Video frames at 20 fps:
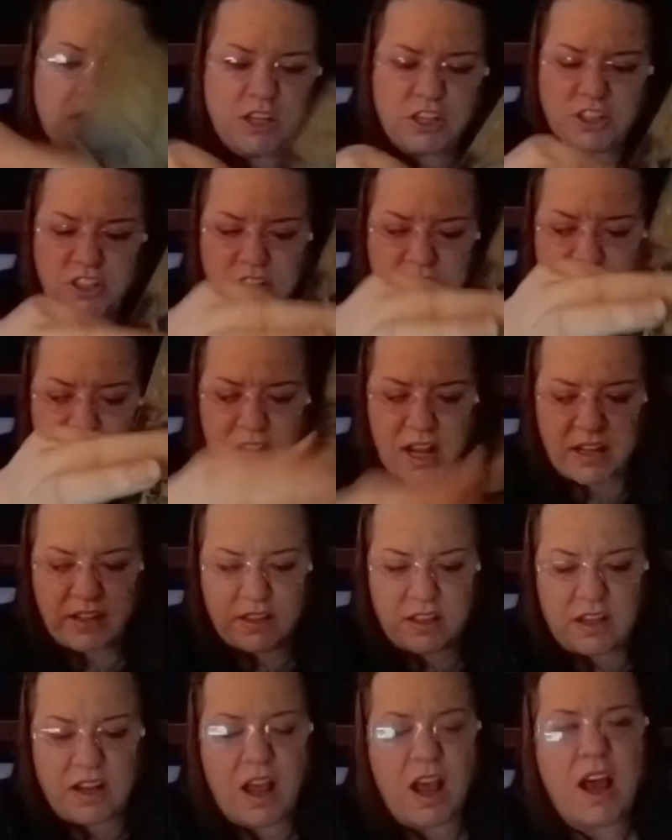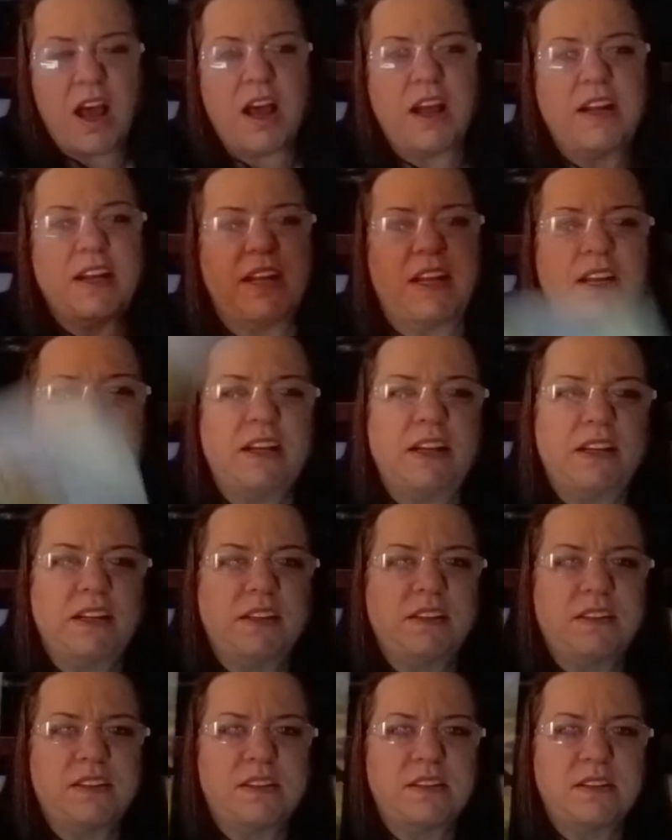just like the guy
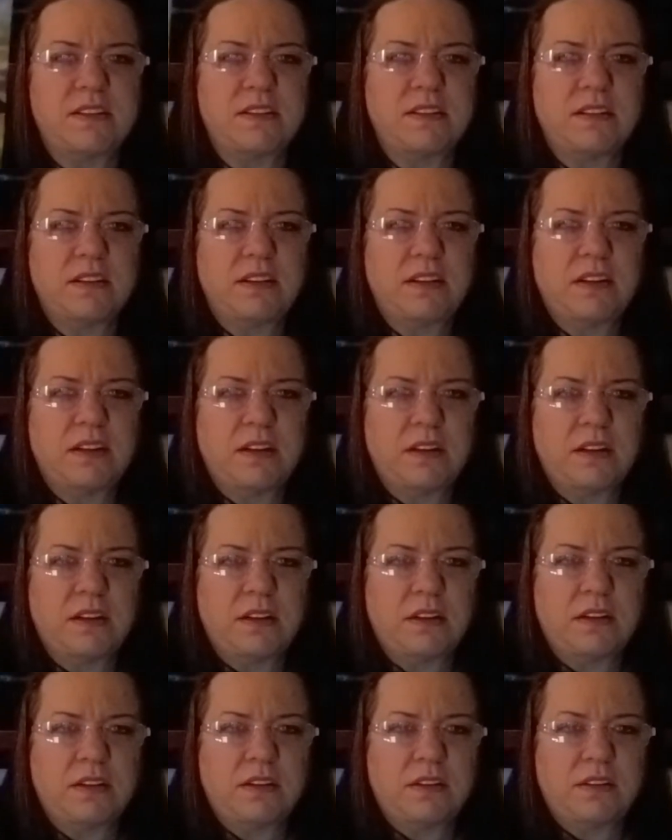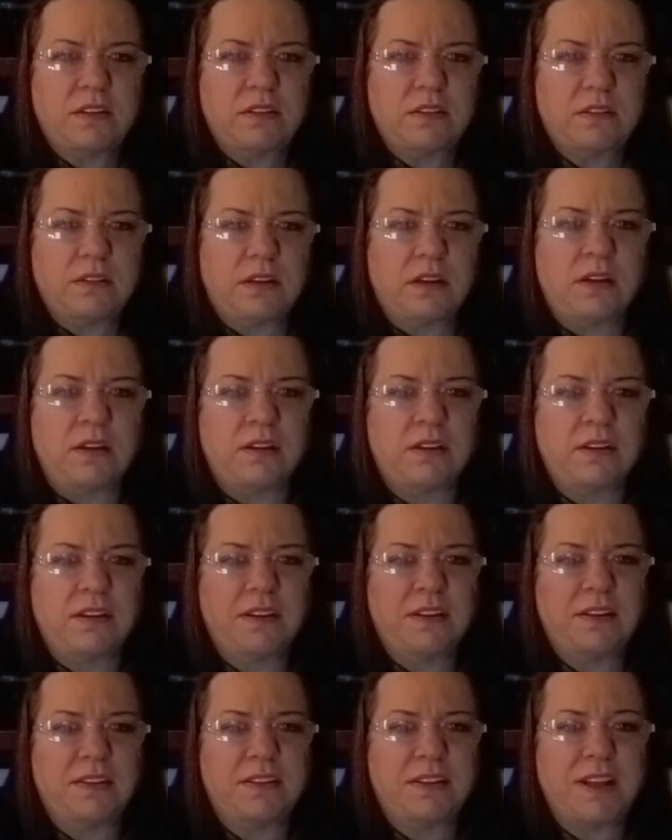in
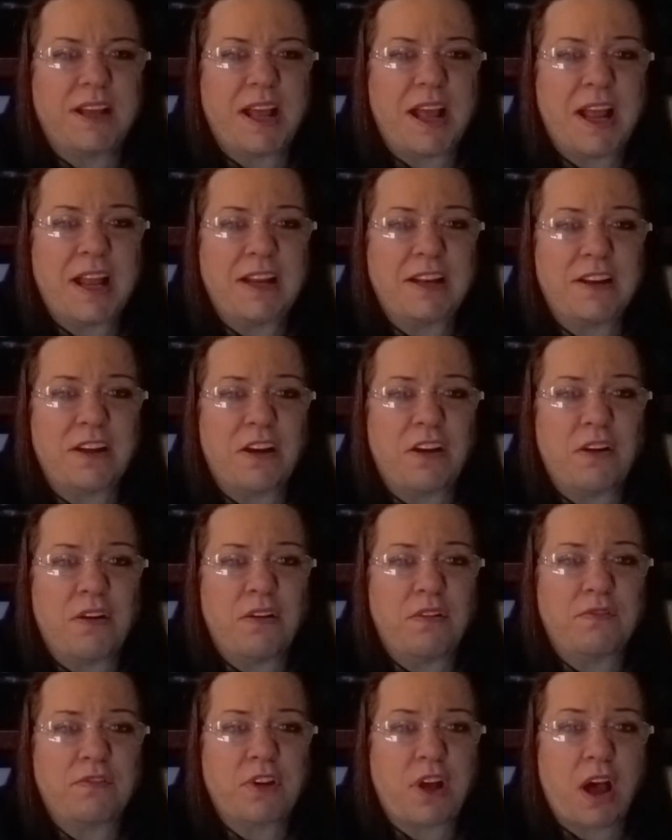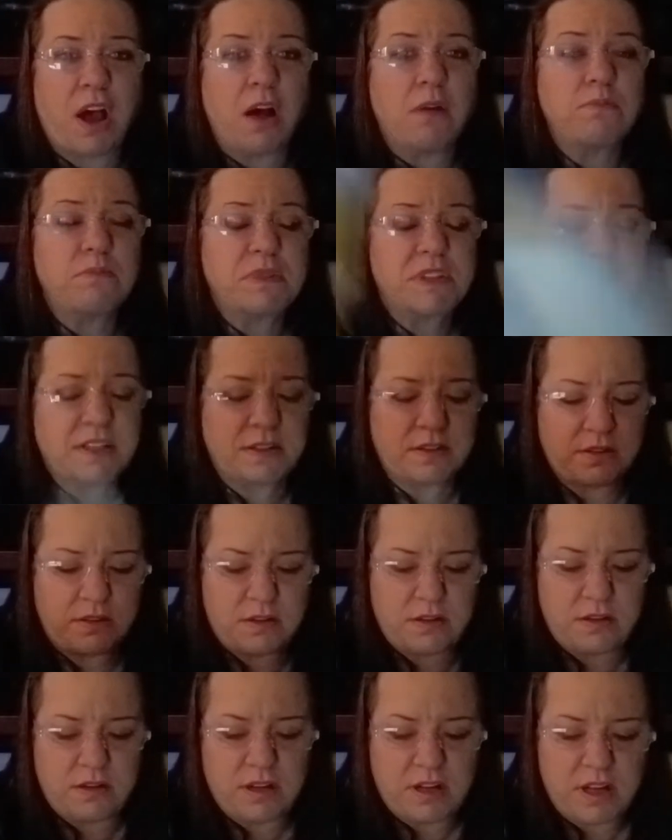the Eight of
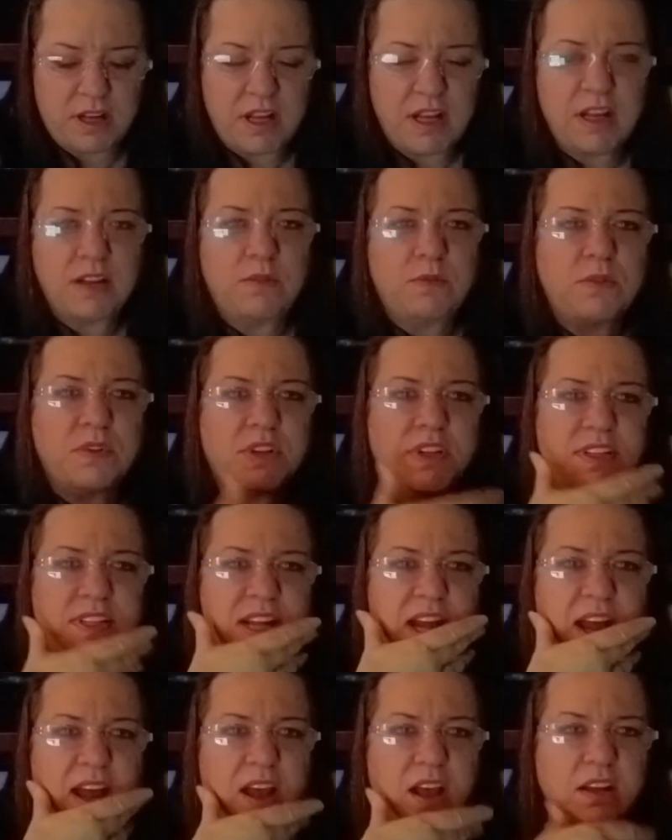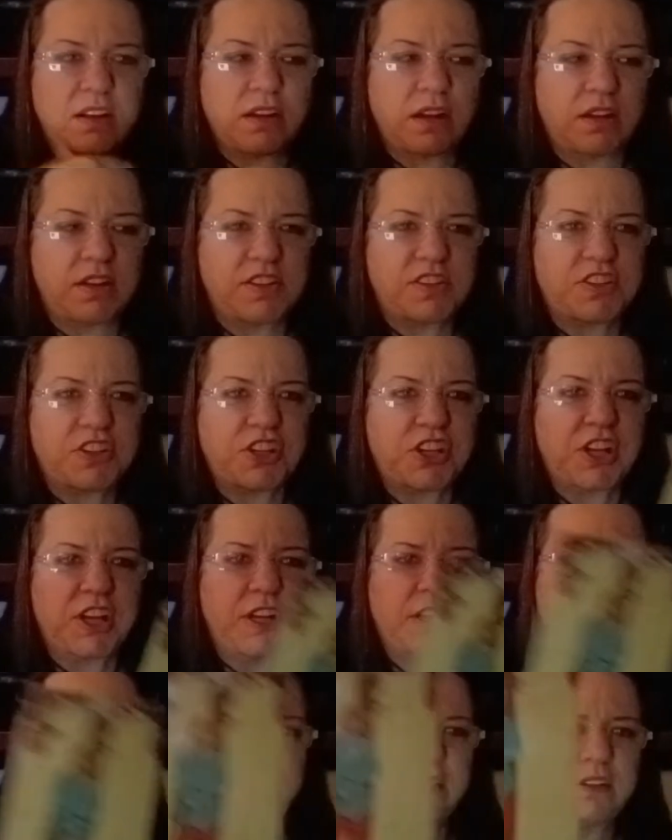Cups with his hand on his
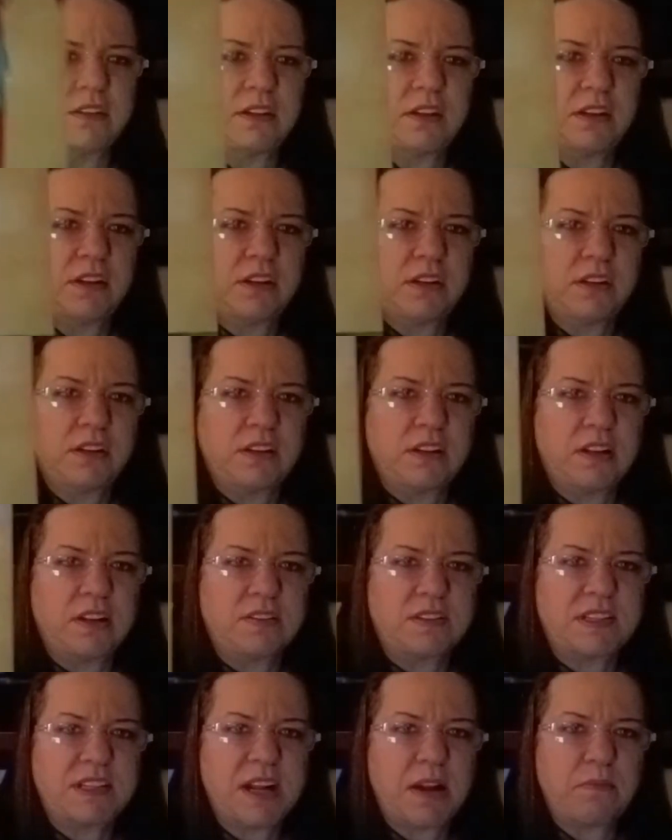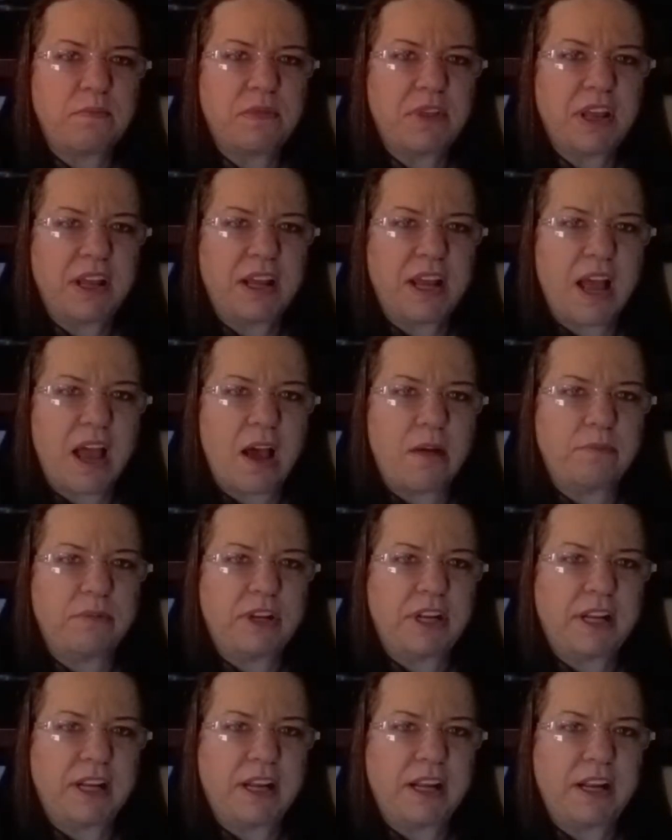chin, yeah, same thing
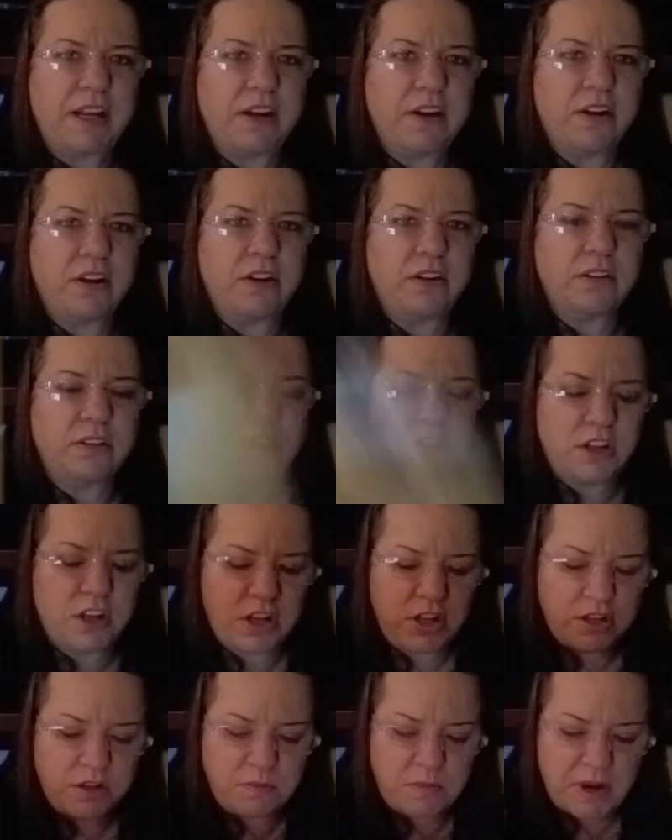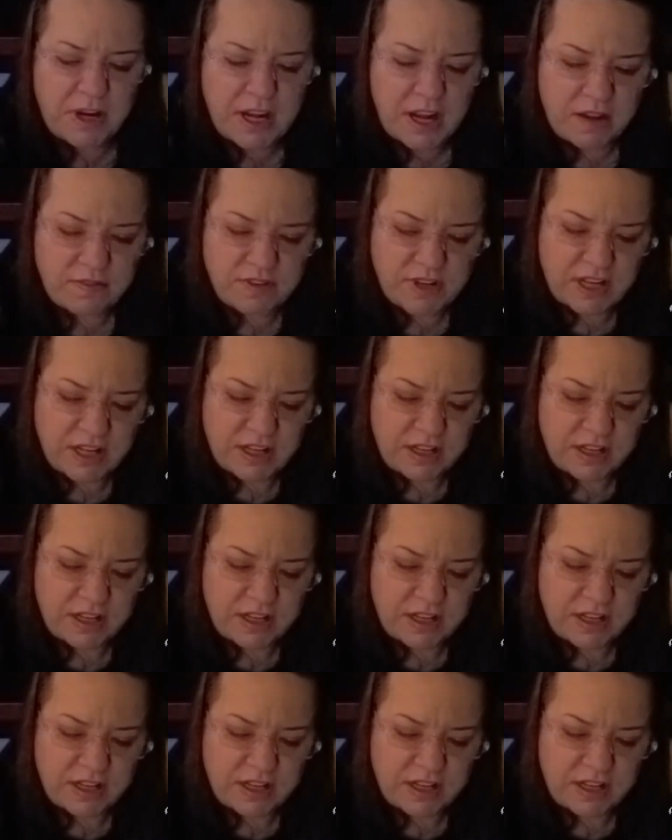happening here. You might have